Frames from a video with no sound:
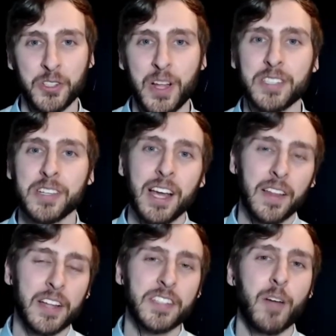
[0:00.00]
So
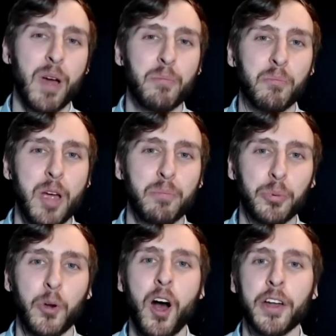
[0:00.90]
that's kind of my
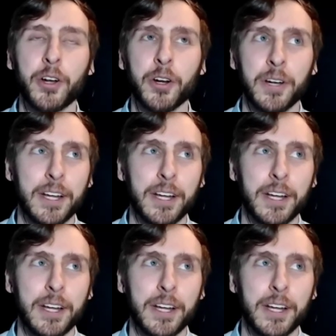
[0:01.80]
broader